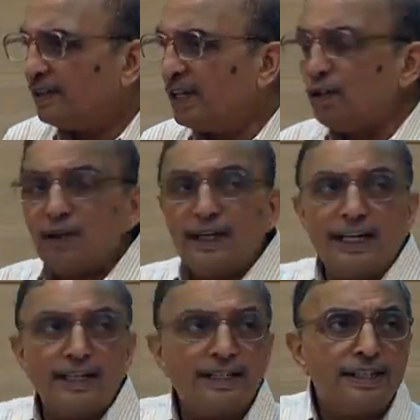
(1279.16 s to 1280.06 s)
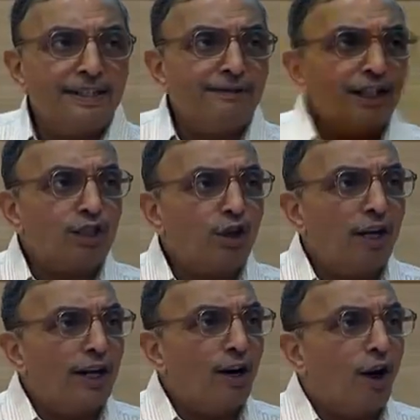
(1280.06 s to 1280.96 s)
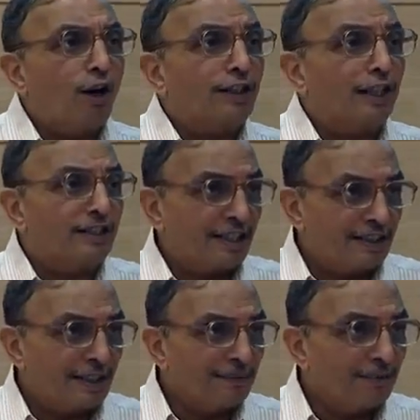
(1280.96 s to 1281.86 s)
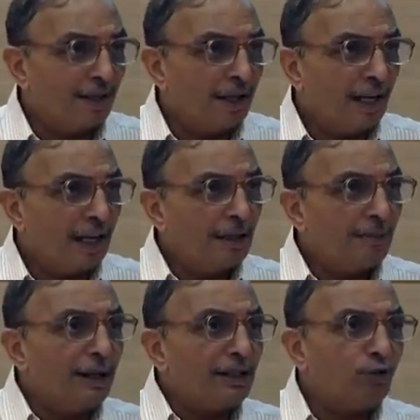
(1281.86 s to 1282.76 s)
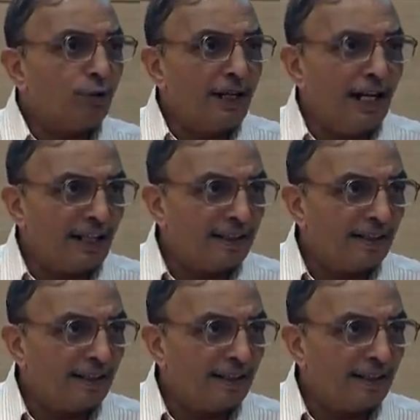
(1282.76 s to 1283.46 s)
then you will get a system which is called an octal system, and the base would be 8.